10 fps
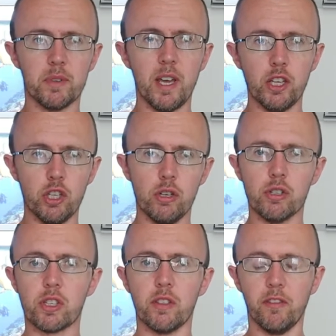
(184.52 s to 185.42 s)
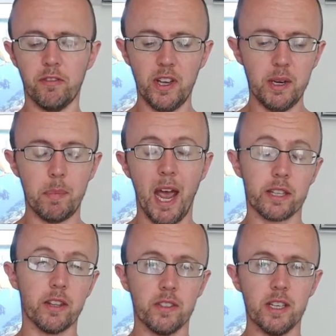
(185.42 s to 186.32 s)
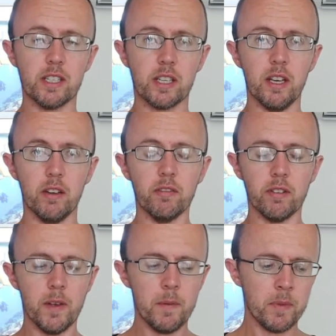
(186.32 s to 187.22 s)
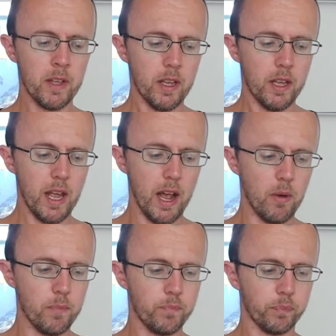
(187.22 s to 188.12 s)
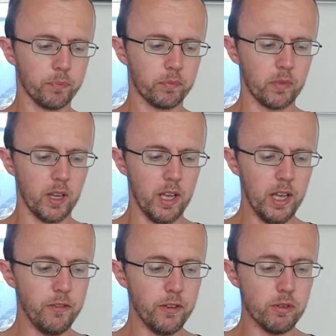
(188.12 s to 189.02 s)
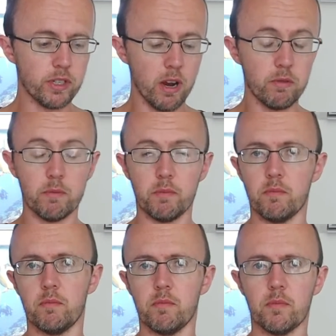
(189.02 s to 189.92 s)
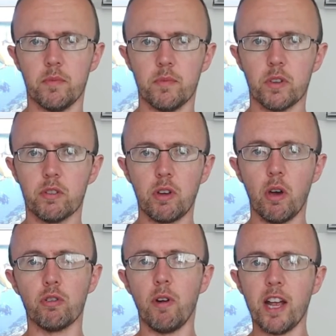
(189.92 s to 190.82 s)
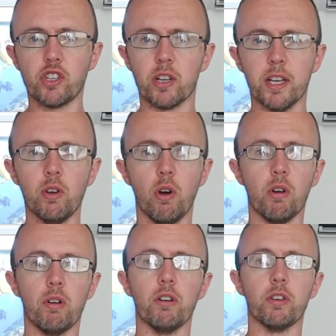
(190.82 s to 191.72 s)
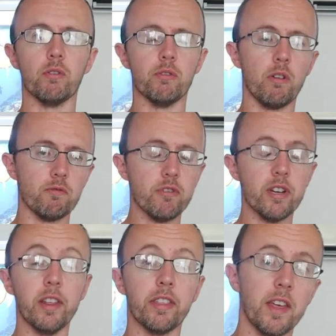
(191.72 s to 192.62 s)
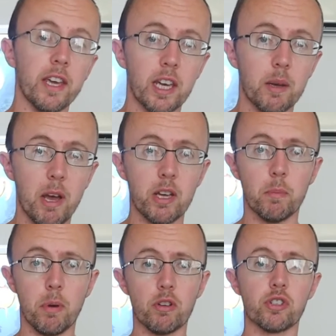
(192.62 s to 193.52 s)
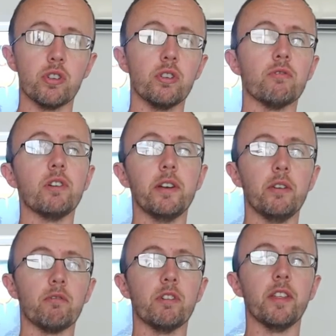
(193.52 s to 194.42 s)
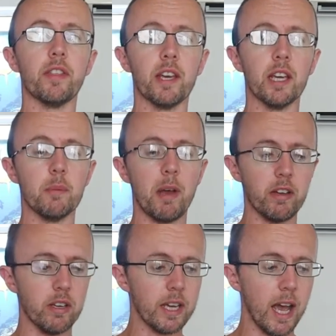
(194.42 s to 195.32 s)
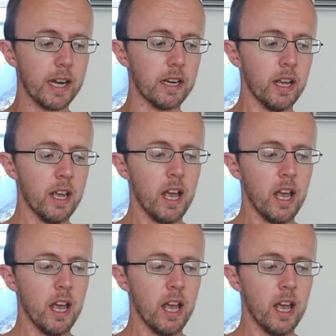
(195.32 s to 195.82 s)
get used to the feedback that these give. Now, if you don't go gradually, or you're not really thinking about your posture, you're really not really thinking about your gait,